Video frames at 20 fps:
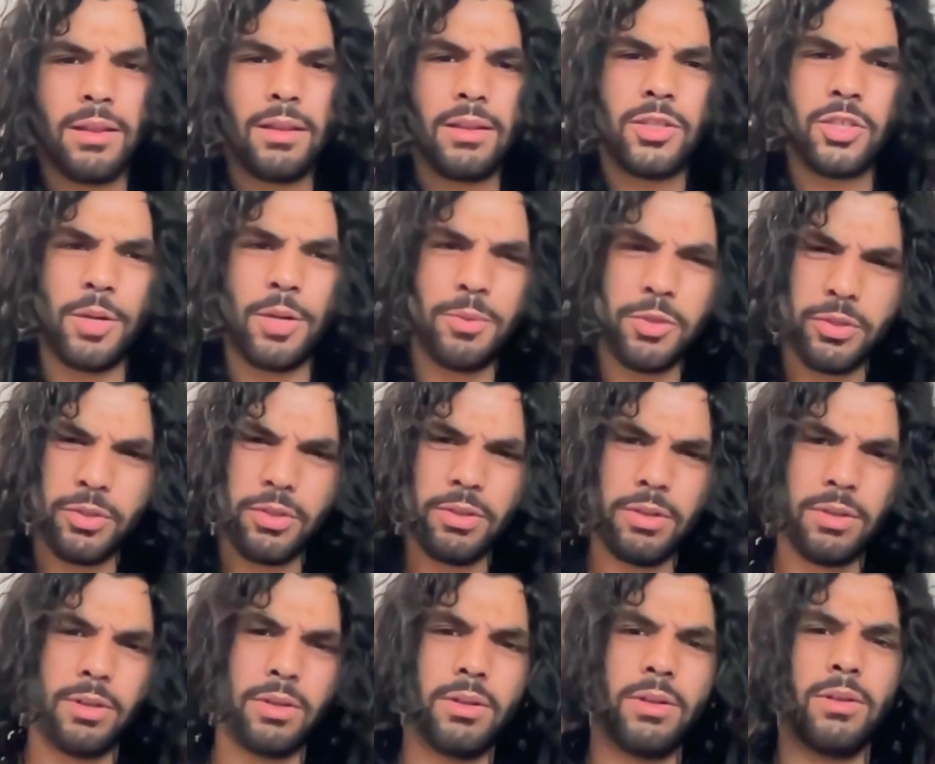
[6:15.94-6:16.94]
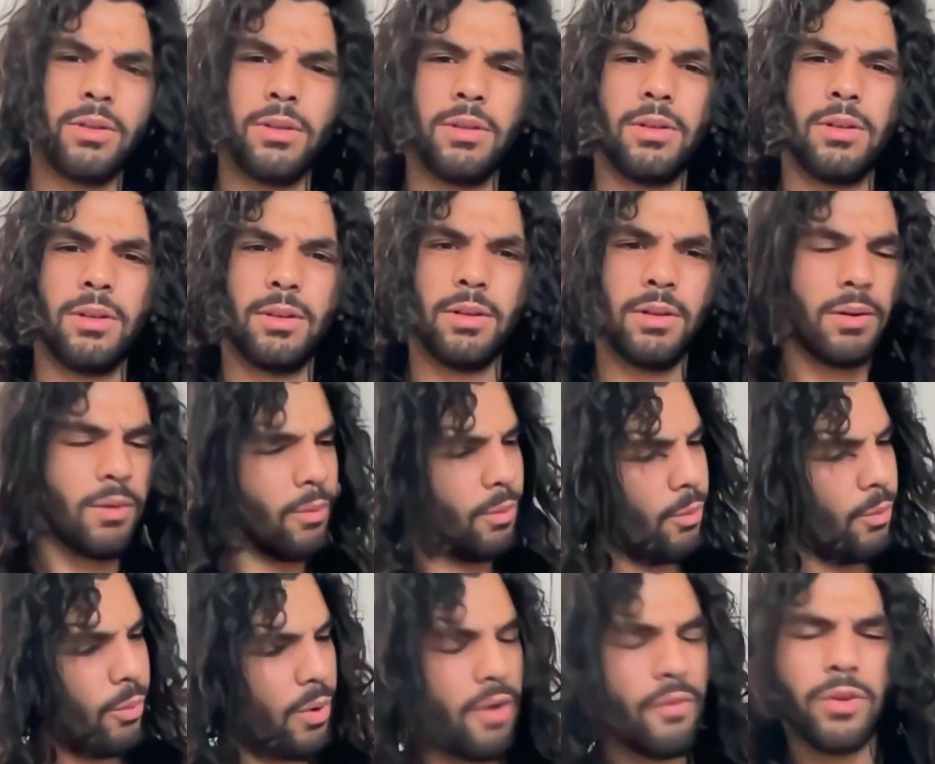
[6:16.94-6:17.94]
jumpsuit,
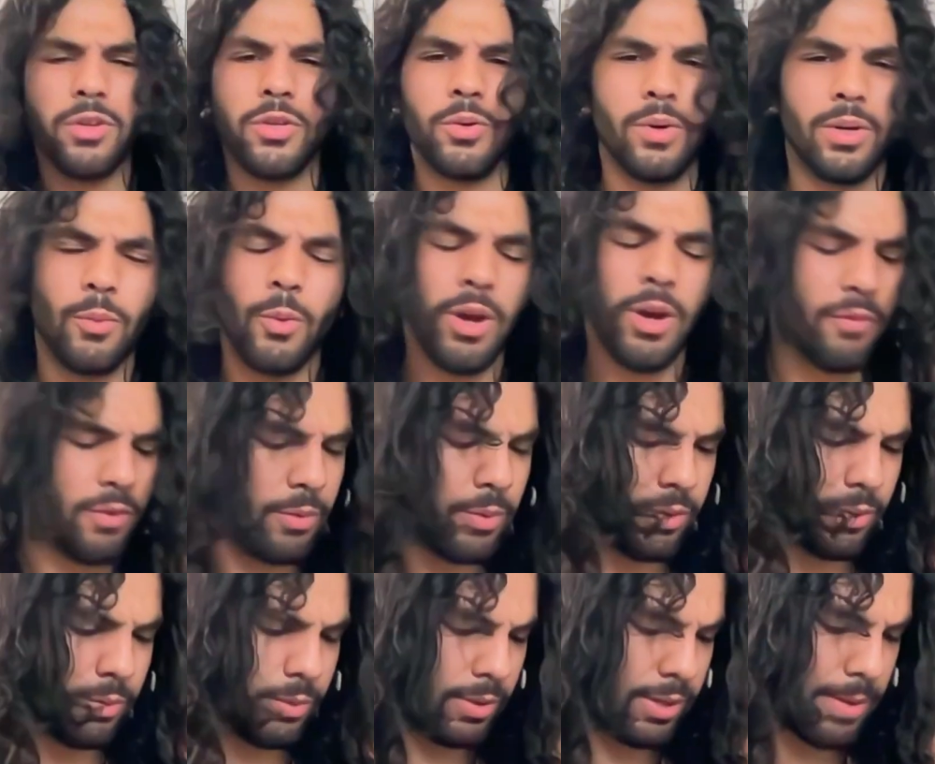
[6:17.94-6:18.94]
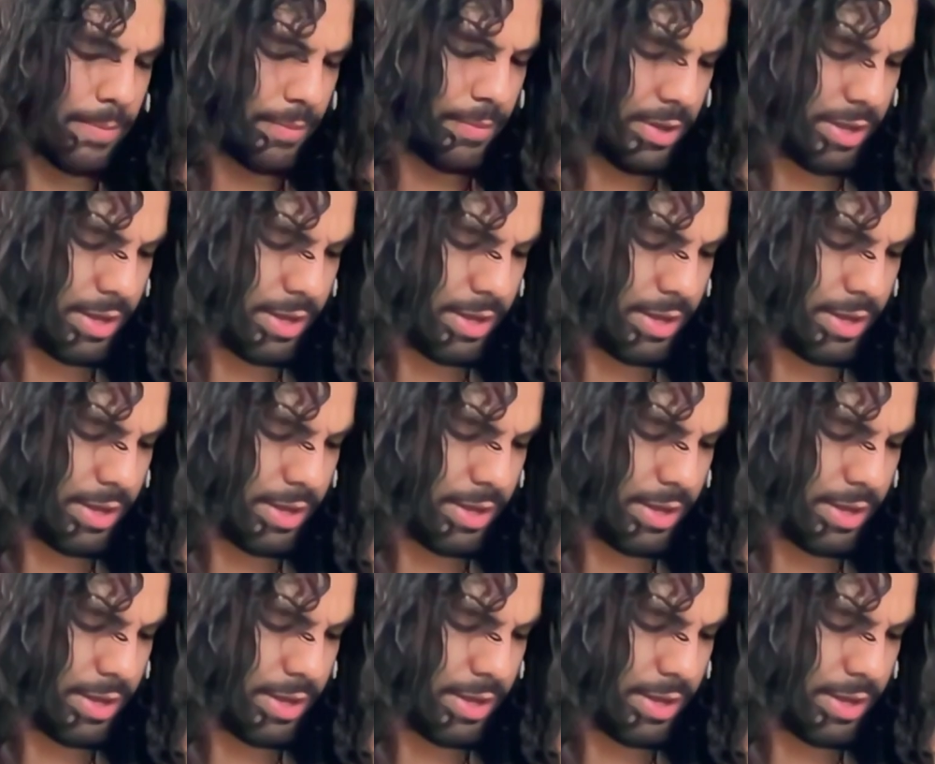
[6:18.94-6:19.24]
whatever you want to call them.